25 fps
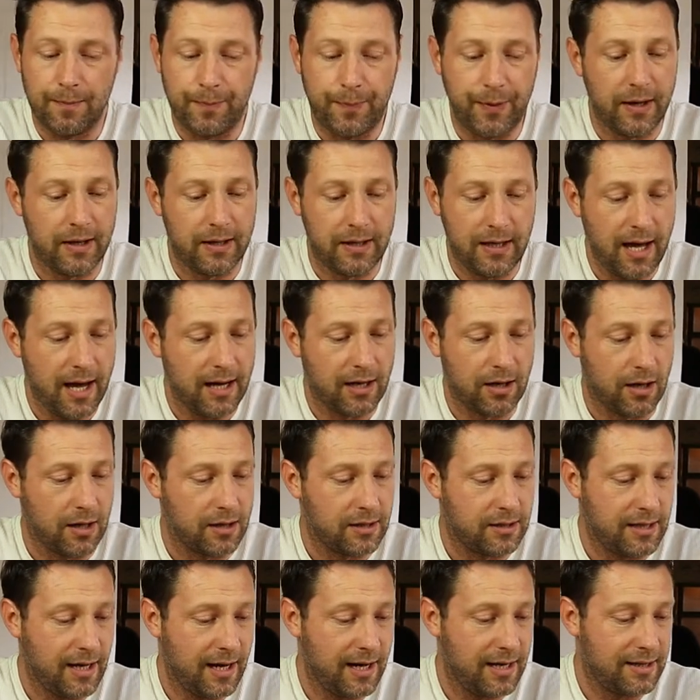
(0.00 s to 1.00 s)
But yeah,
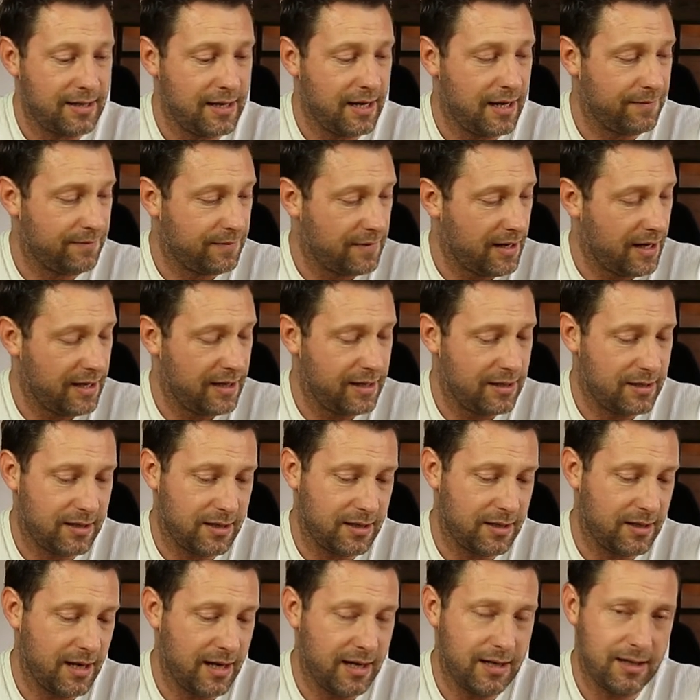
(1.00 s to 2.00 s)
guys, that is it.
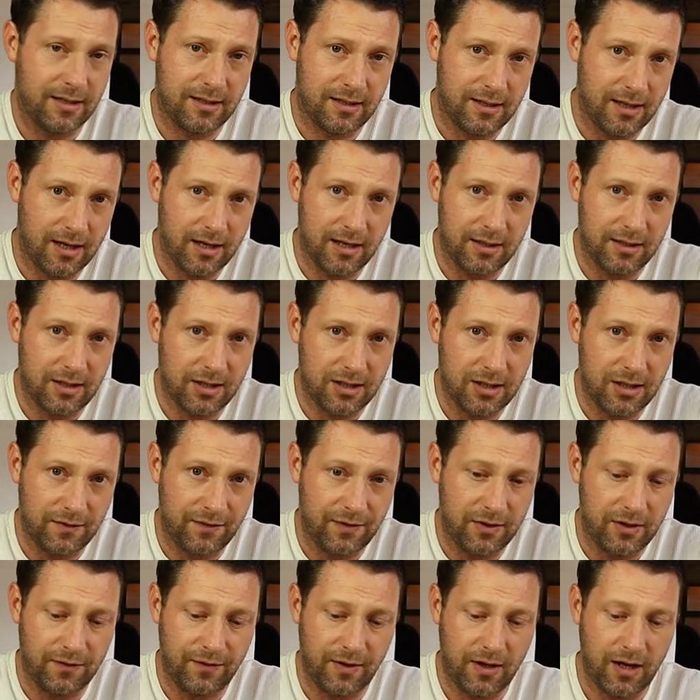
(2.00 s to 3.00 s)
That is done and dusted
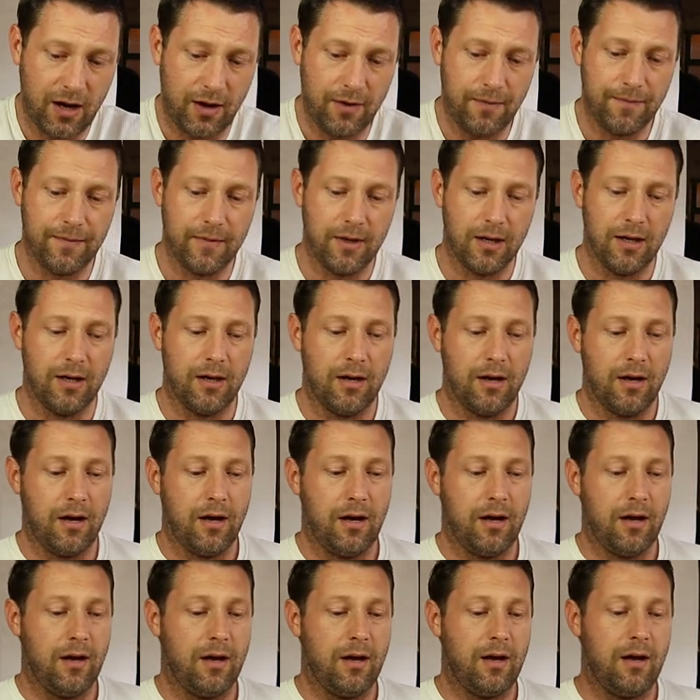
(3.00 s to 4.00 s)
for this video.
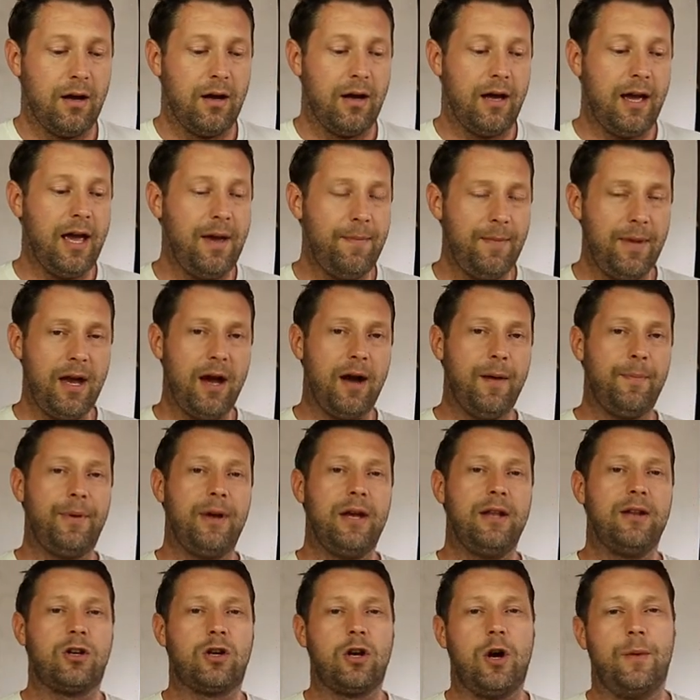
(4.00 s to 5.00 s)
Hit me up
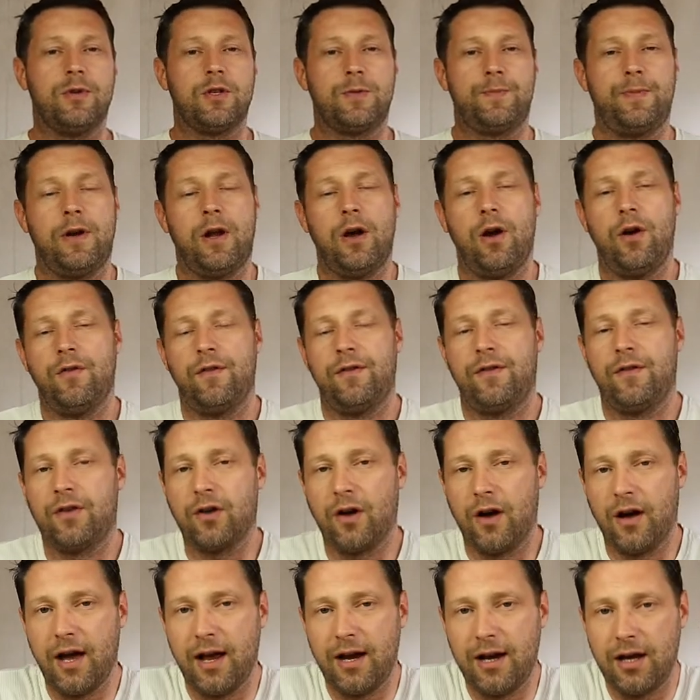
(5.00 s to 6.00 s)
in the comments below if you've
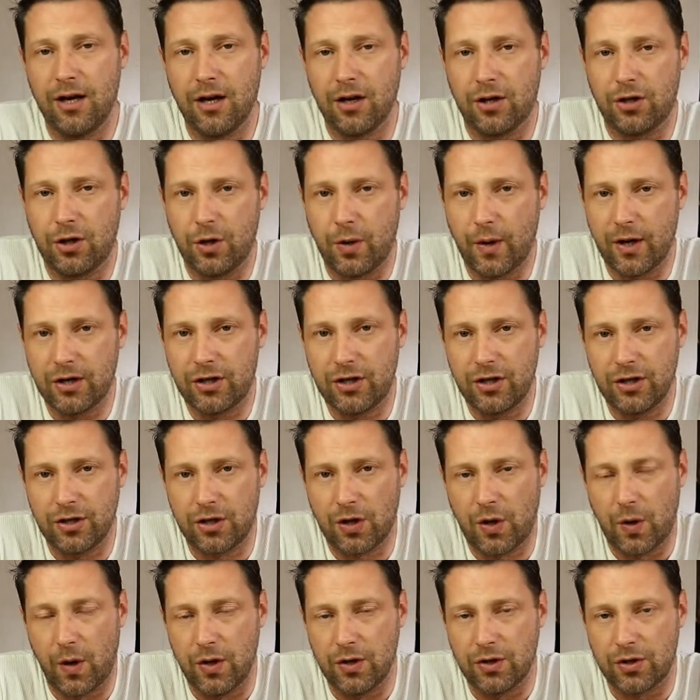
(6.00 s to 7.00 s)
got any questions,
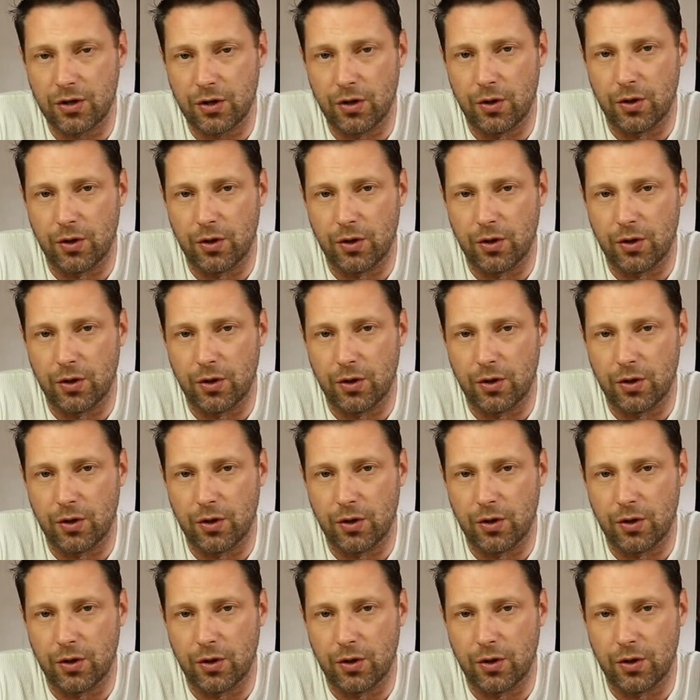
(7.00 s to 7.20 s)
quotes,